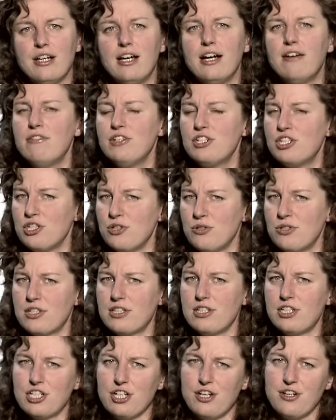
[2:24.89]
and reduce
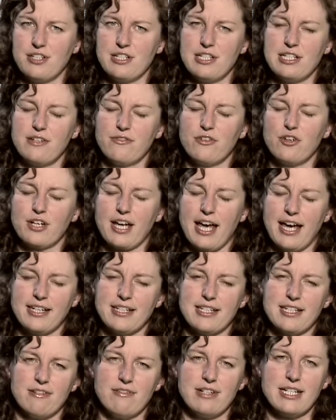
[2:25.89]
the chances of your
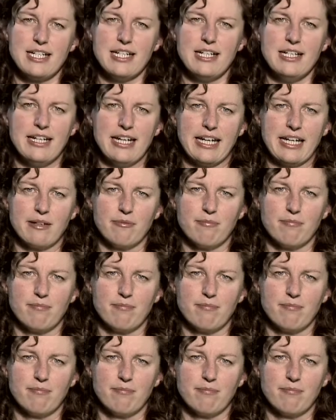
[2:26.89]
cancer returning.